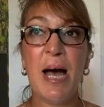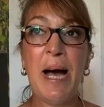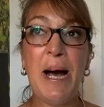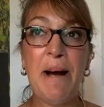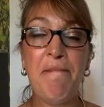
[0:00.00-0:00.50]

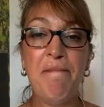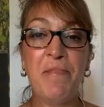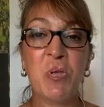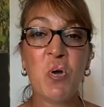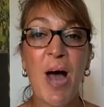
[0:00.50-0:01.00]
Um,
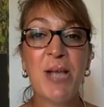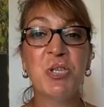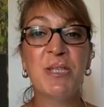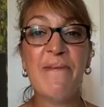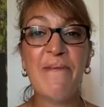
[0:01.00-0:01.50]
so I
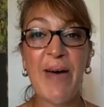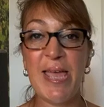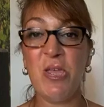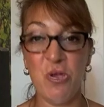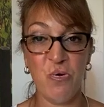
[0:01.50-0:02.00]
just
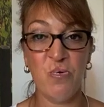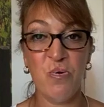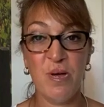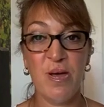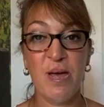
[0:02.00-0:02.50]
invite
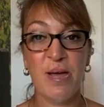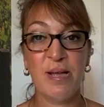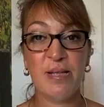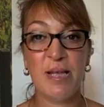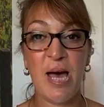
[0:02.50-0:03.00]
you
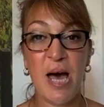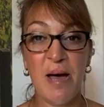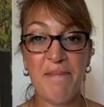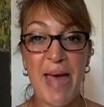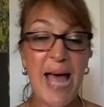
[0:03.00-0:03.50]

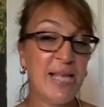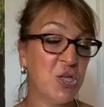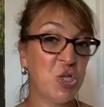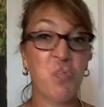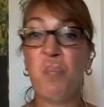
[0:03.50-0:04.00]
um, as
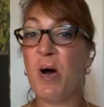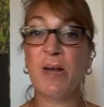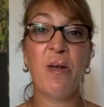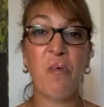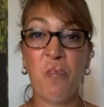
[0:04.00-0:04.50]
just
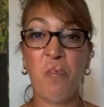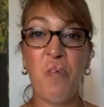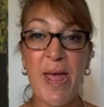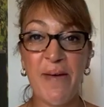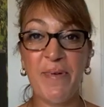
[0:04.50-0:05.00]
one
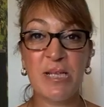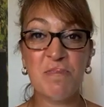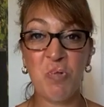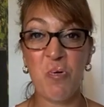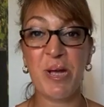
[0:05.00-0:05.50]
way of
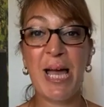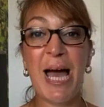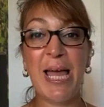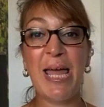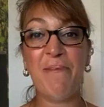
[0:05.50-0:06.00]
exploring.
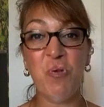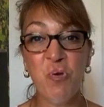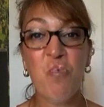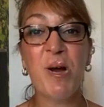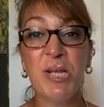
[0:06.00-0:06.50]
If
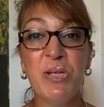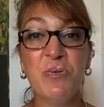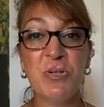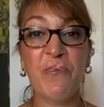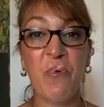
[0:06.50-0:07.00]
you want to
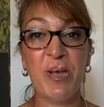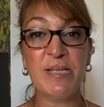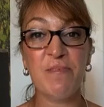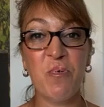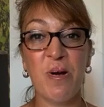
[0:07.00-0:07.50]
use your
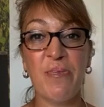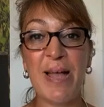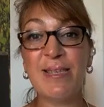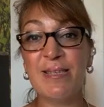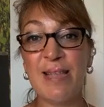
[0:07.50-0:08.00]
voice more,
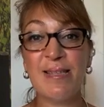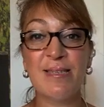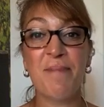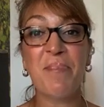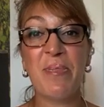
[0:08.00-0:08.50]
that's that's
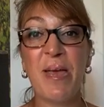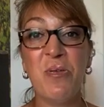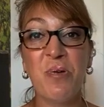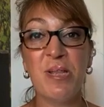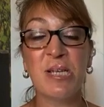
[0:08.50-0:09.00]
something that
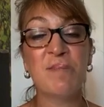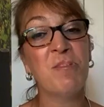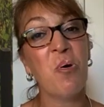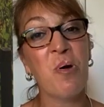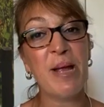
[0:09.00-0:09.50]
you can
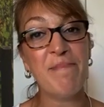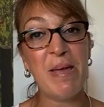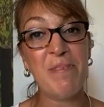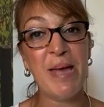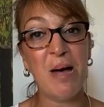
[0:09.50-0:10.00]
explore and
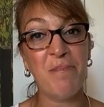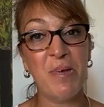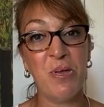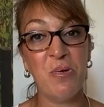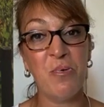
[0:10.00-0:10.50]
maybe
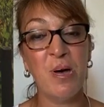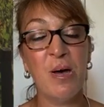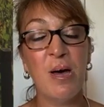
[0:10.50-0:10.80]
helping you